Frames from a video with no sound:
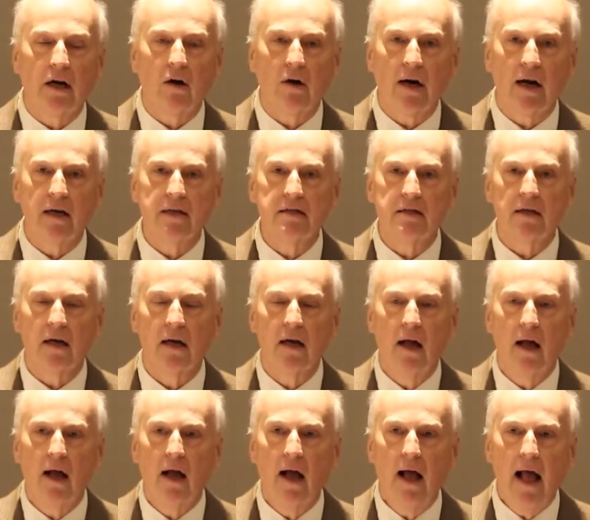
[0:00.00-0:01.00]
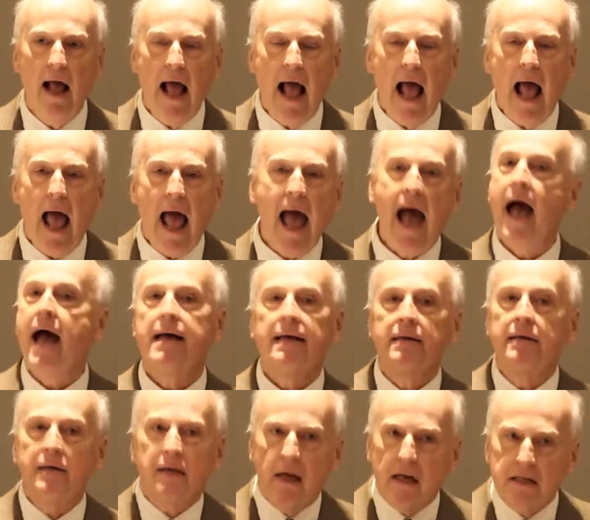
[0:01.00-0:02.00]
areas.
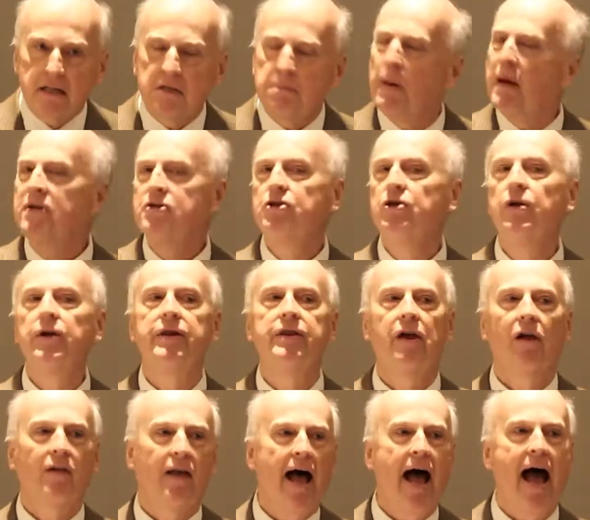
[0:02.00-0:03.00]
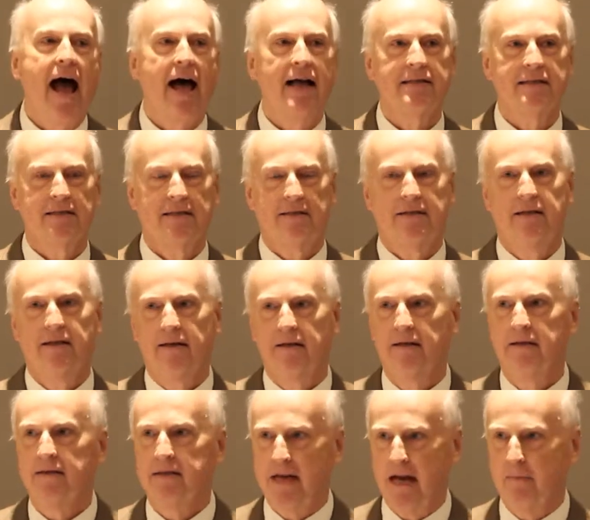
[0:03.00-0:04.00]
And especially the last
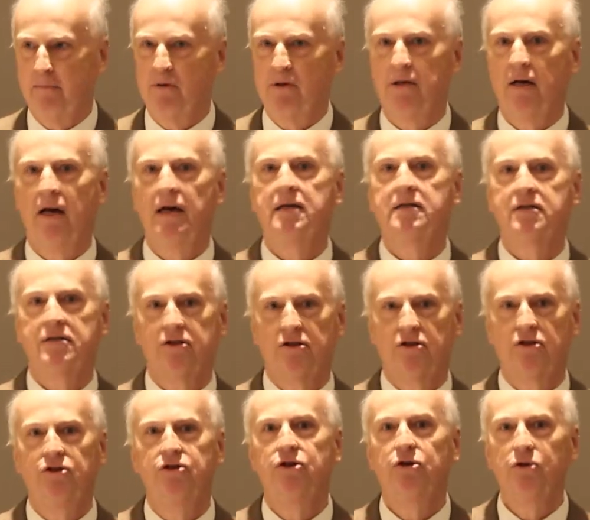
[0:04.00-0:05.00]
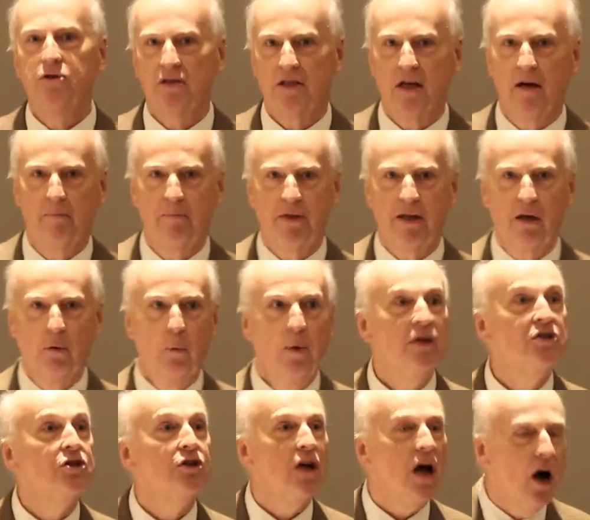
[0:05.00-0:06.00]
tempts us to do something
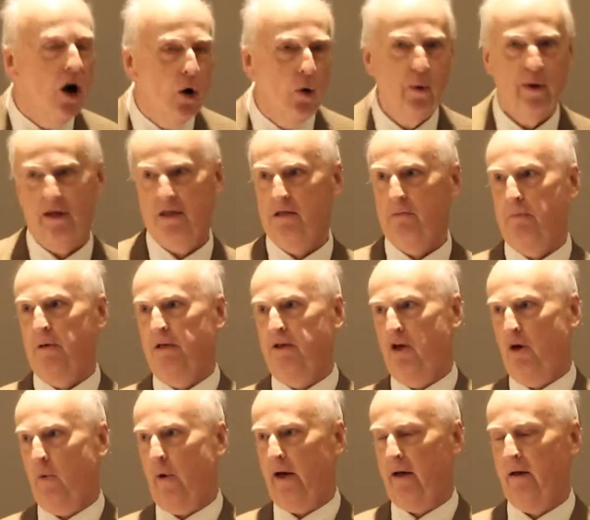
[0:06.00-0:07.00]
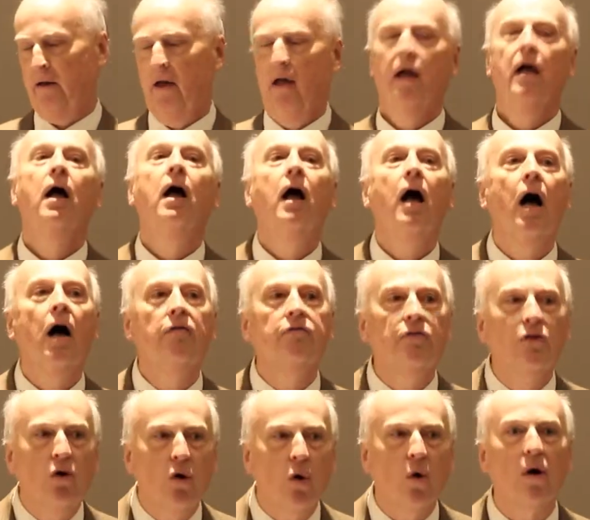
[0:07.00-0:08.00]
we should always be doing.
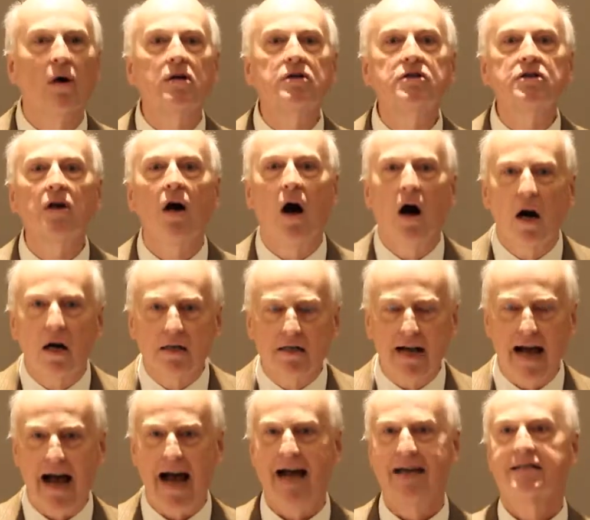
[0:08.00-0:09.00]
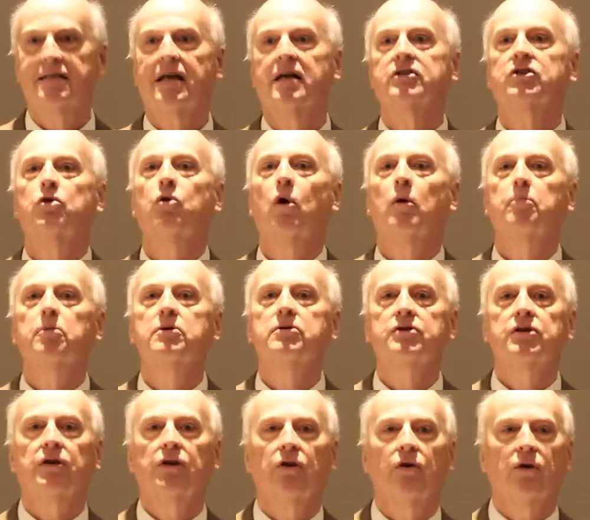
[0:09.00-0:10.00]
Of course, our task as corporate
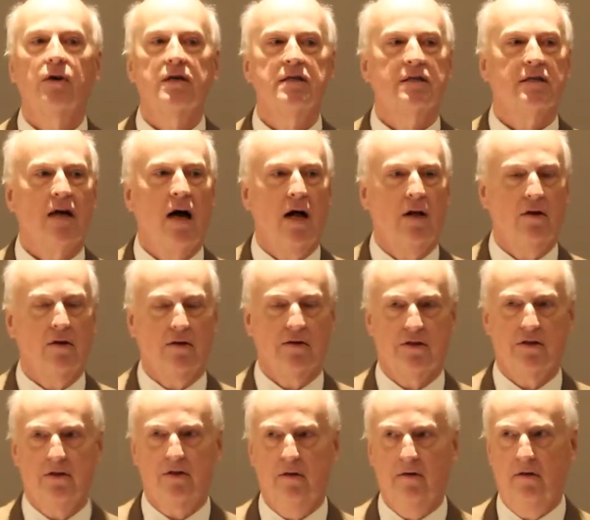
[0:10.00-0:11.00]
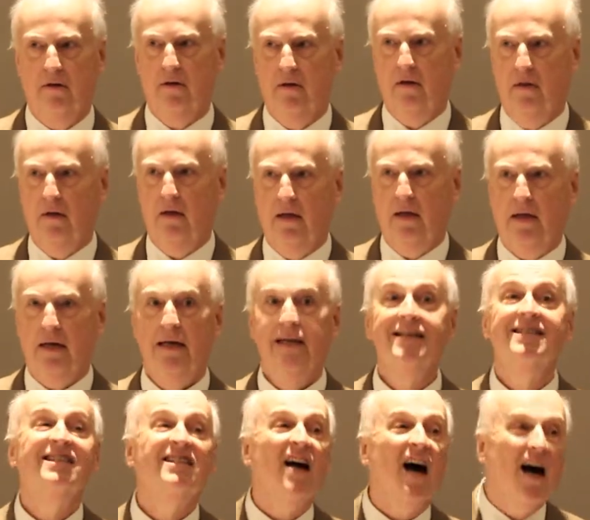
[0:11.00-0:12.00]
security scholars
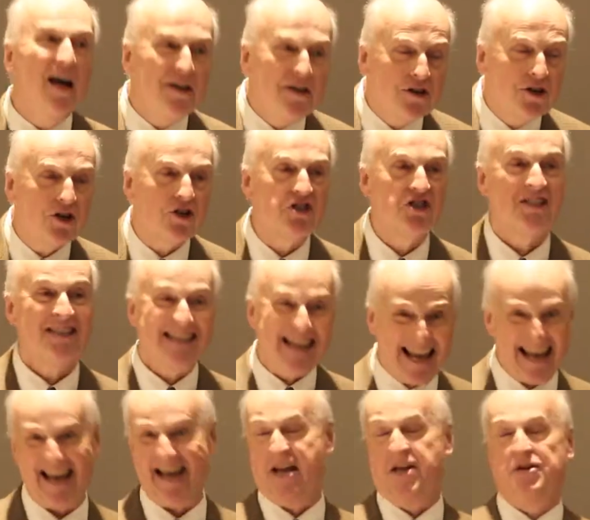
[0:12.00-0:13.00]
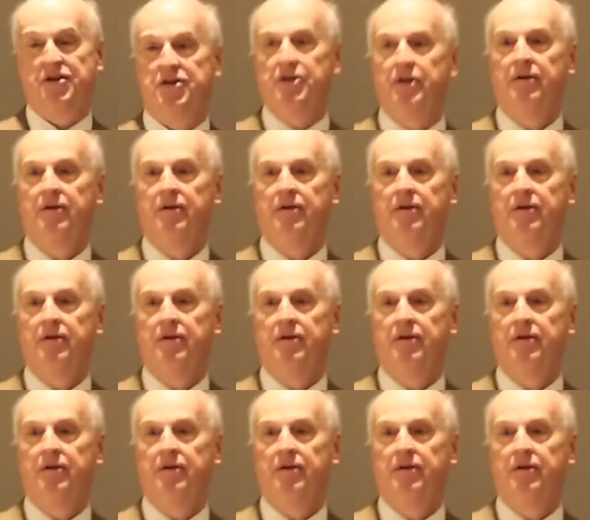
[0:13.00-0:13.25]
is to understand.